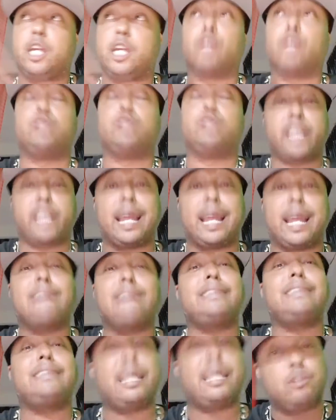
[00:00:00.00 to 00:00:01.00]
He goes, yeah,
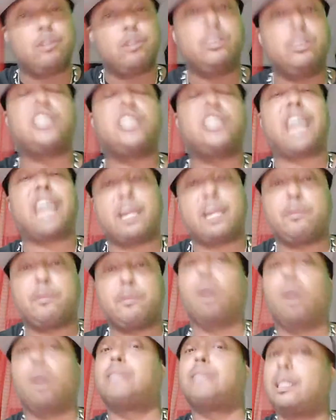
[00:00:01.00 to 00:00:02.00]
that's that dude that shot at
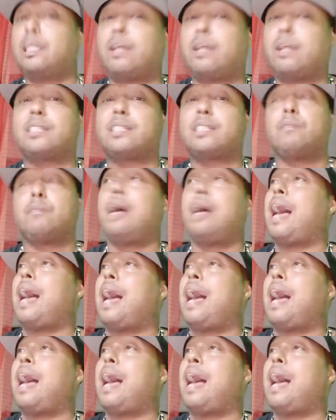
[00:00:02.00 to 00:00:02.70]
me. I'm telling you, that's him.